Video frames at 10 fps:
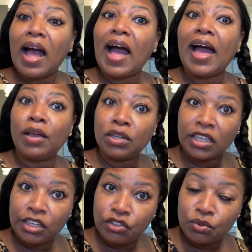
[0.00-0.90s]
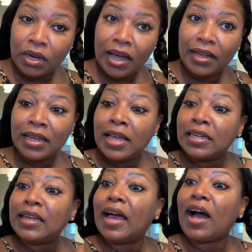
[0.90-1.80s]
I kid you not.
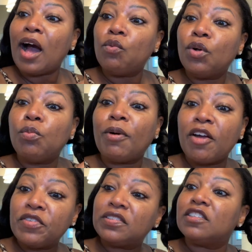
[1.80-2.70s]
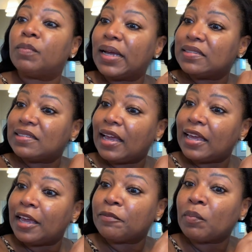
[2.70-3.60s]
Now, I will preface this by
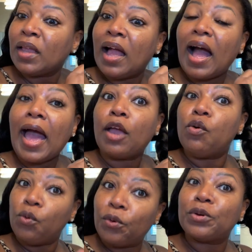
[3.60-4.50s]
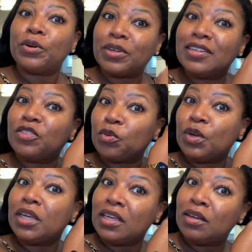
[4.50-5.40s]
saying I ordered
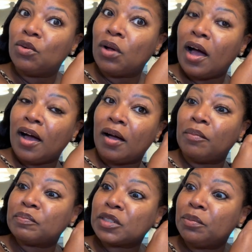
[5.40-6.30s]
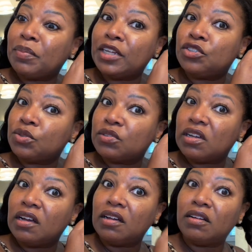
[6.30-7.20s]
3 bundles
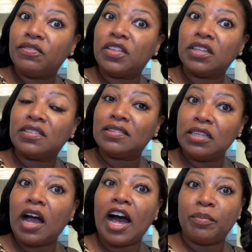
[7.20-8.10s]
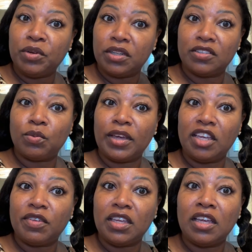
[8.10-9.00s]
of the C Opulence
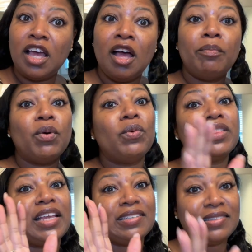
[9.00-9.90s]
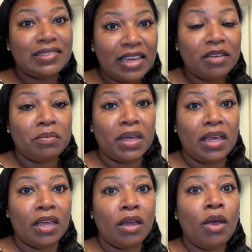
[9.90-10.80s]
Wavy, but what they sent
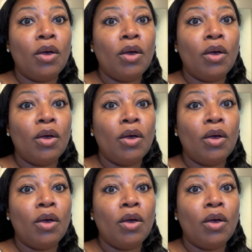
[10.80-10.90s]
me